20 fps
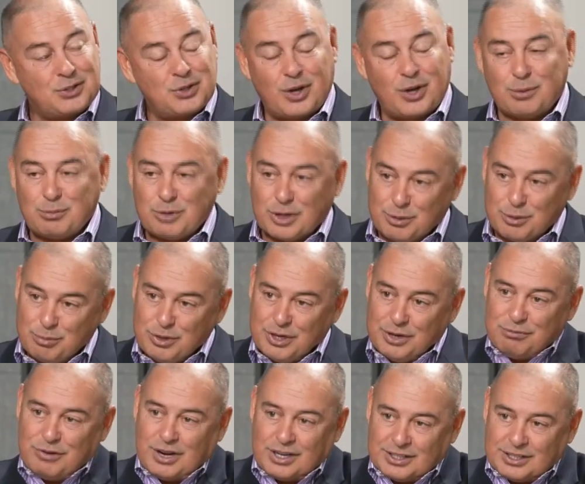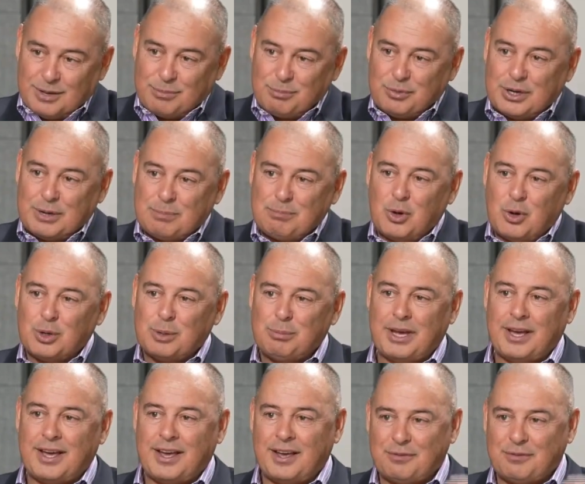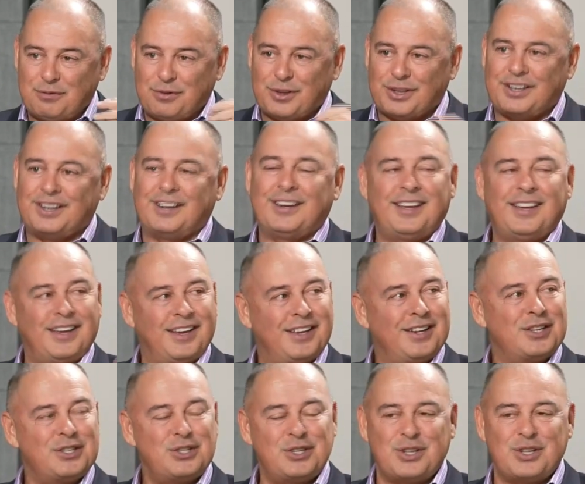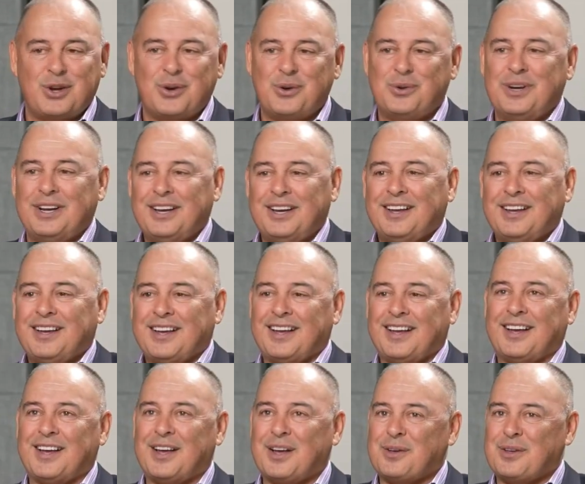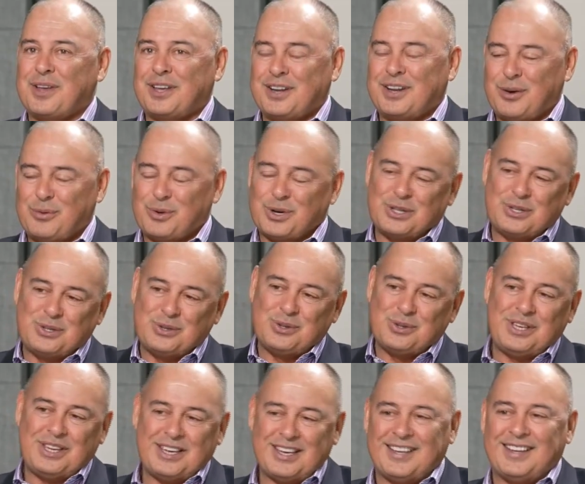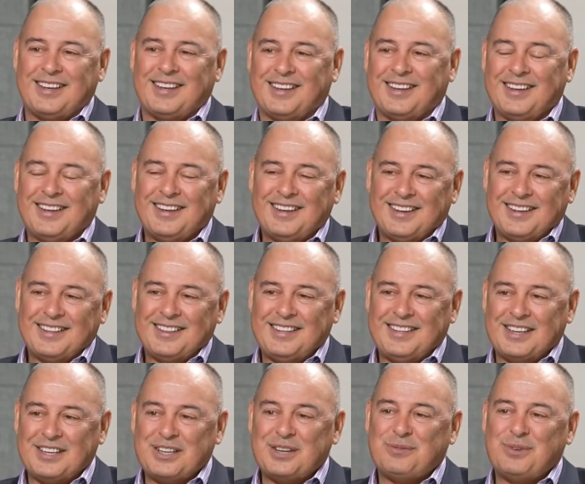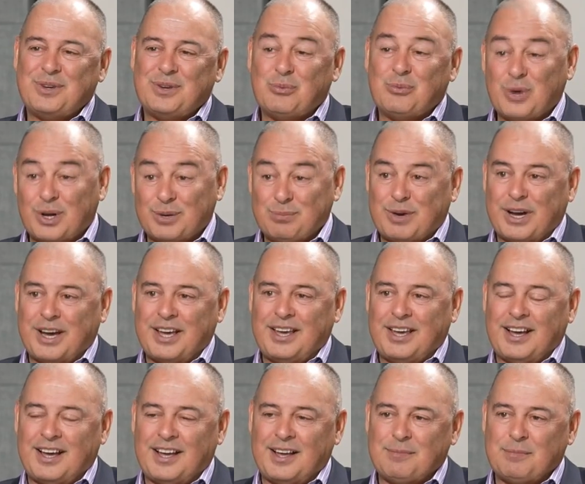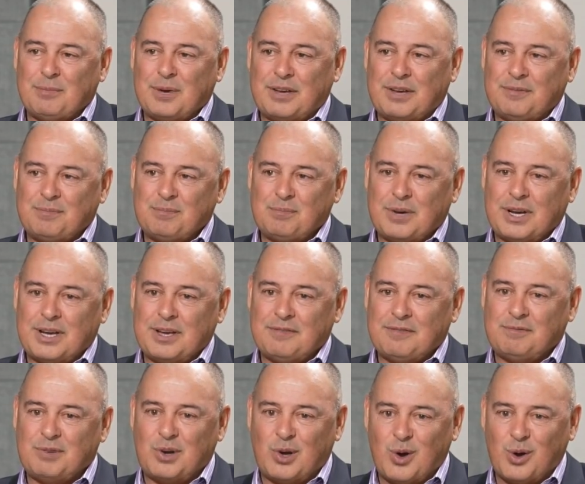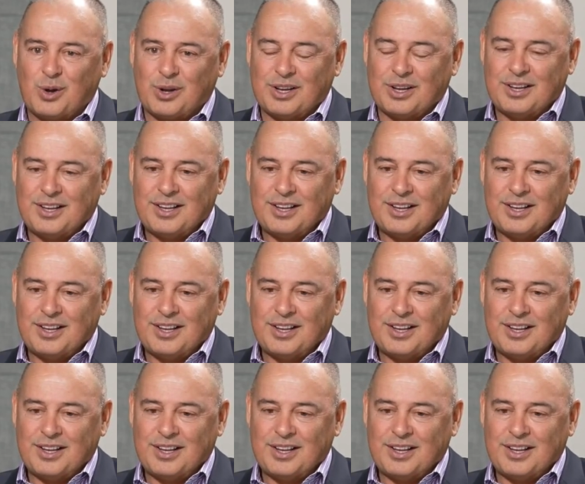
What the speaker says: So I'm going to be rugged up in a polar bear outfit in the snow, and I want to do the interview, well, my vlog.